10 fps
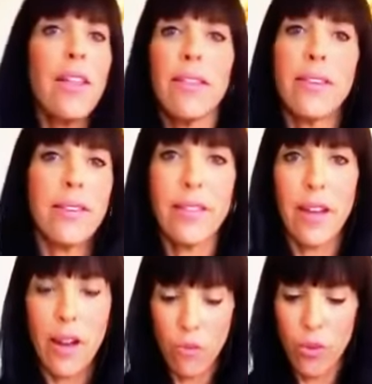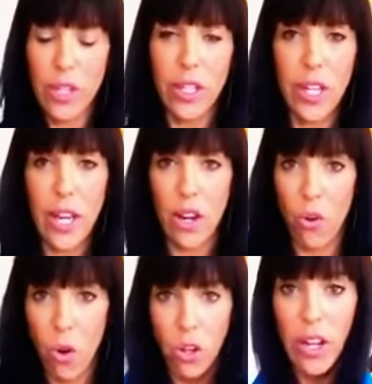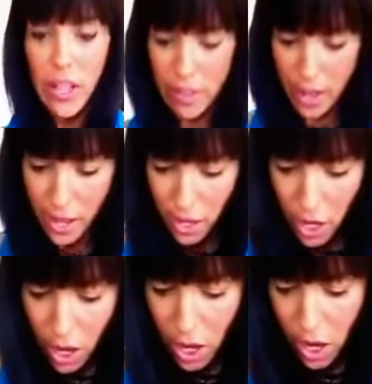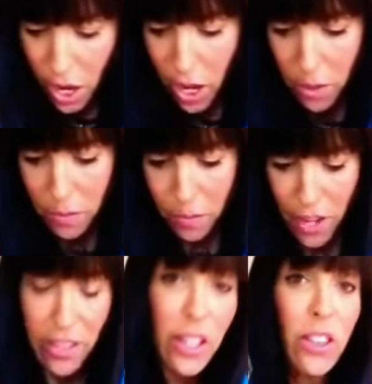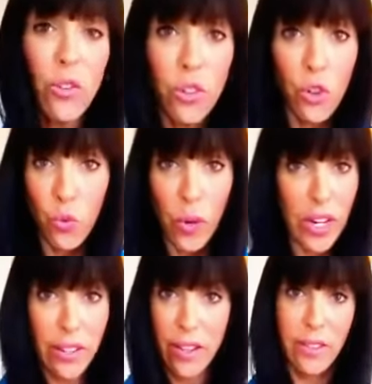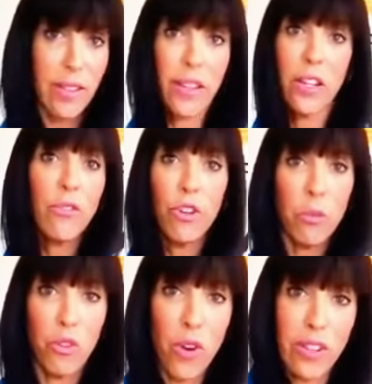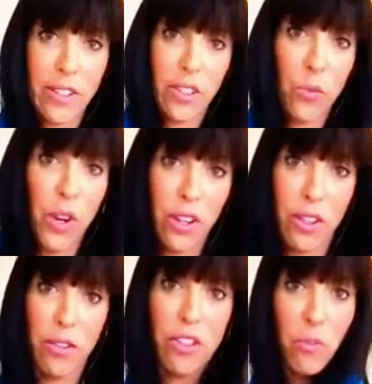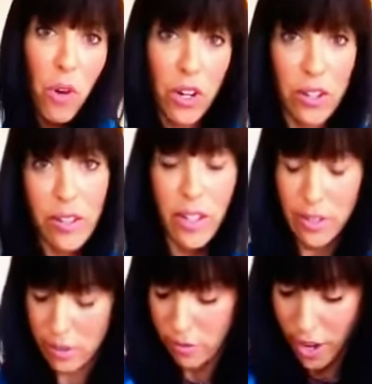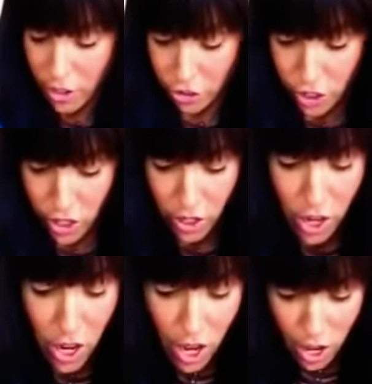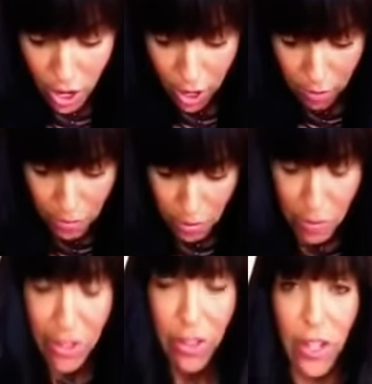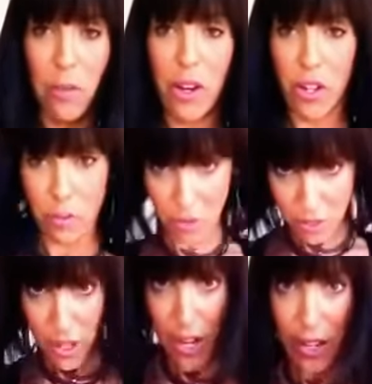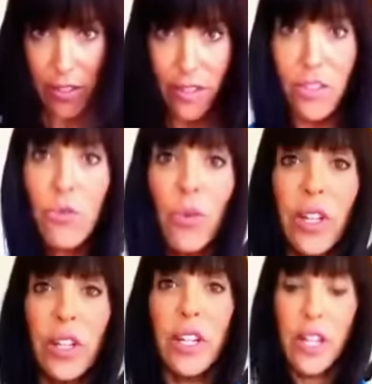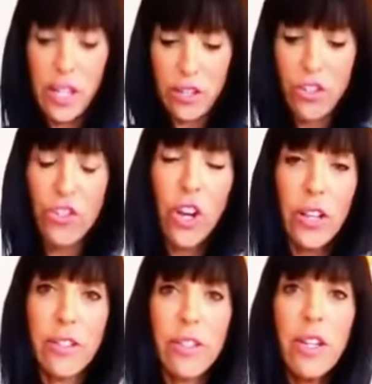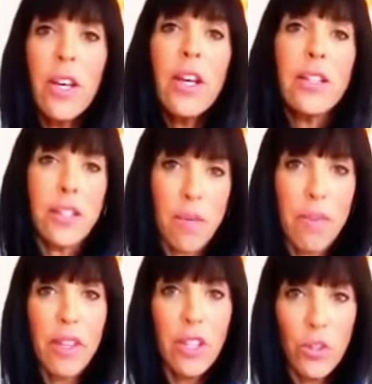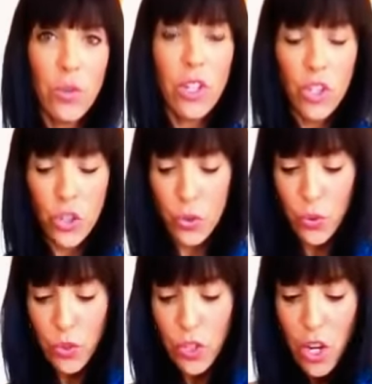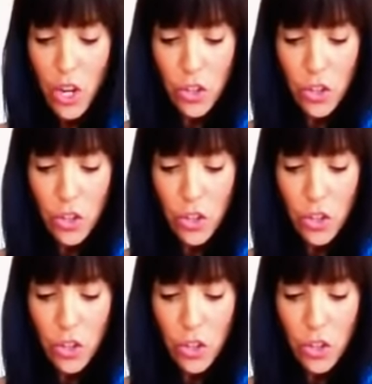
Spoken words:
This is not really at all like that. I think those are great things. I think convertible dressing is one of the smartest things in fashion. But the thing about Hipknotize is really, it's just something that you can use.